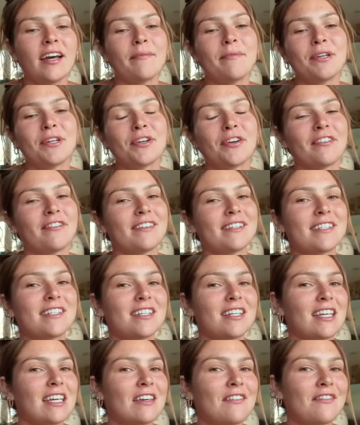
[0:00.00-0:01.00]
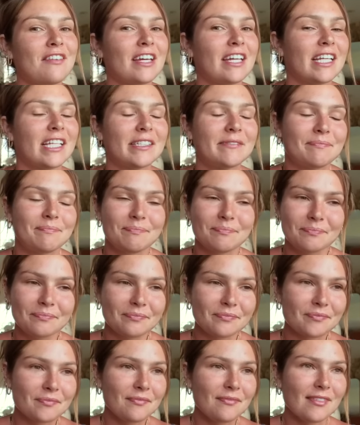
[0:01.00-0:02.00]
I've been nervous to even
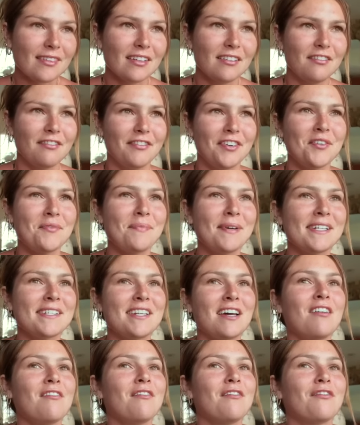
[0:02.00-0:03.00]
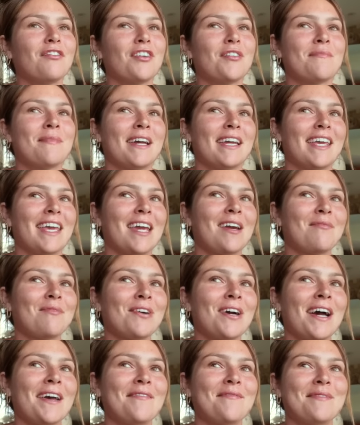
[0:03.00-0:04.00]
film myself in front of my
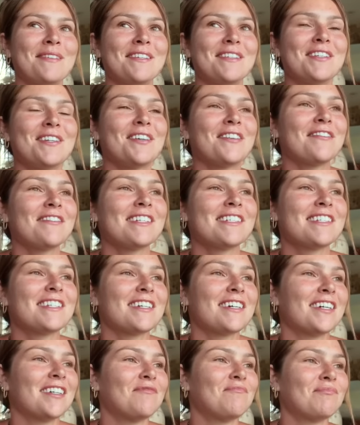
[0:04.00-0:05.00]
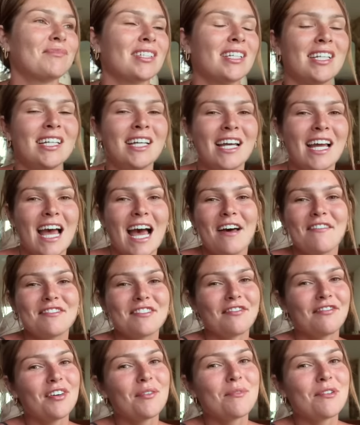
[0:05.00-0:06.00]
camera. I've been nervous to have
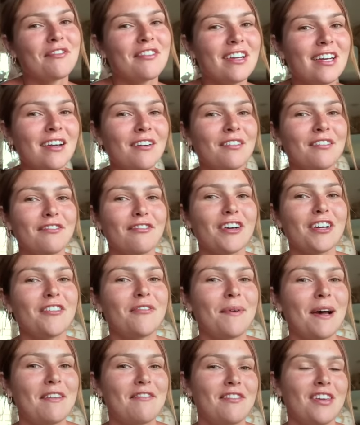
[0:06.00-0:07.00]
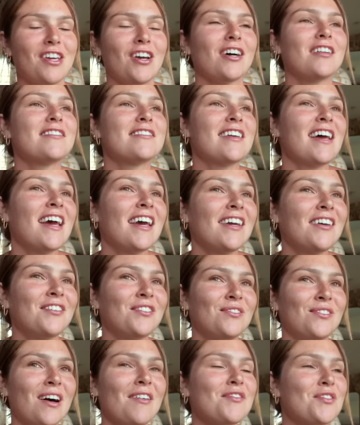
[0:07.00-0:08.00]
to film a video in front of my fiance
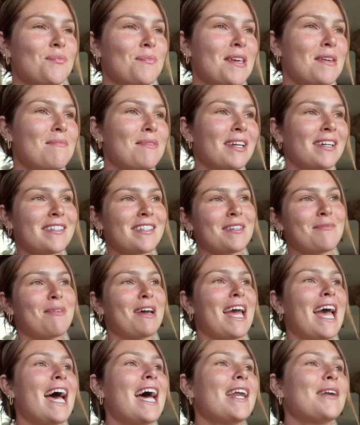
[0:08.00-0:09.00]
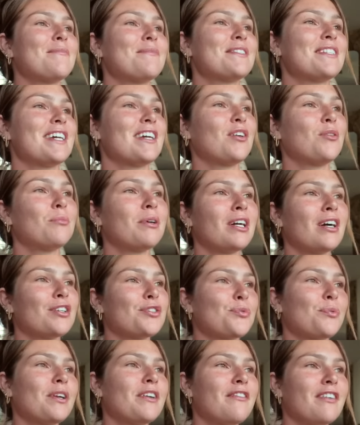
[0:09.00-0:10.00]
who loves me, because in my head I'm saying, oh my
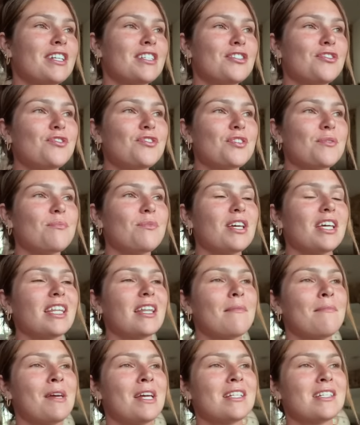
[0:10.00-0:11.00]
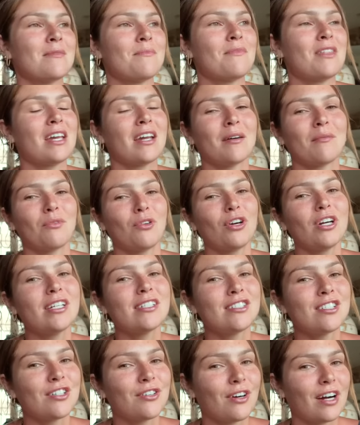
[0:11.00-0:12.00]
gosh, what if I do something that makes him think I'm
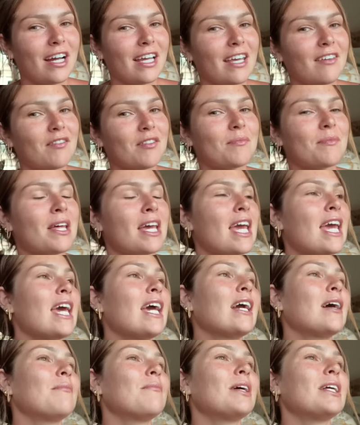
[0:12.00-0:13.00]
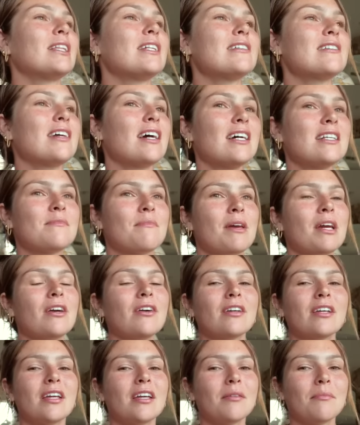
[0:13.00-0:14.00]
cringy, or I give him the ick? I'm like, this guy's
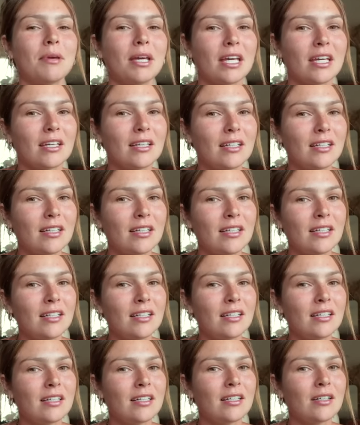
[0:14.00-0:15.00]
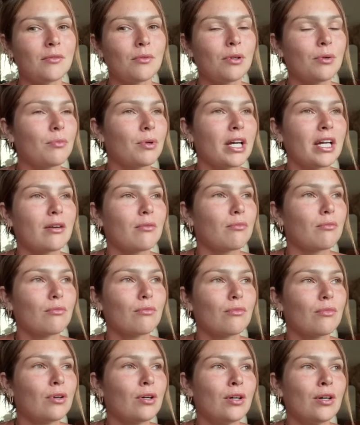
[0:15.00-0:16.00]
marrying me.
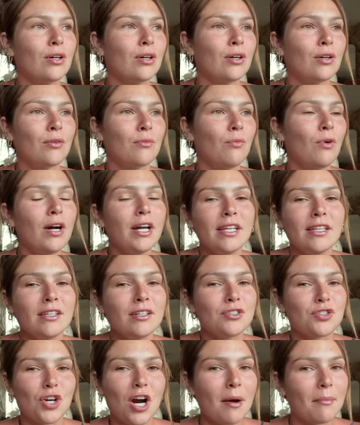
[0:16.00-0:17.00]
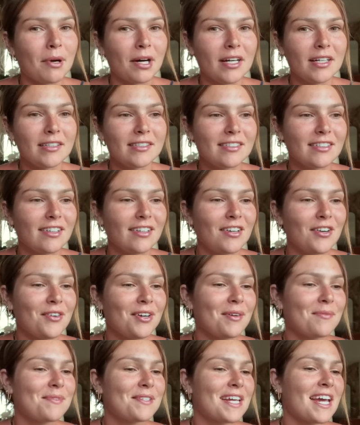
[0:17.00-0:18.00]
What in the drama? You know
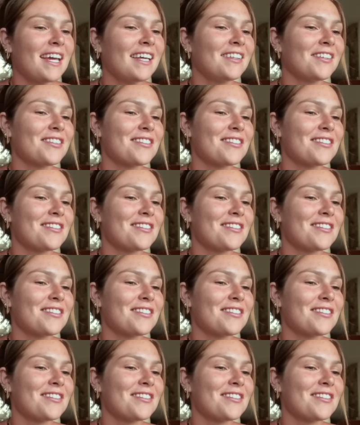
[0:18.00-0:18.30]
what I'm saying?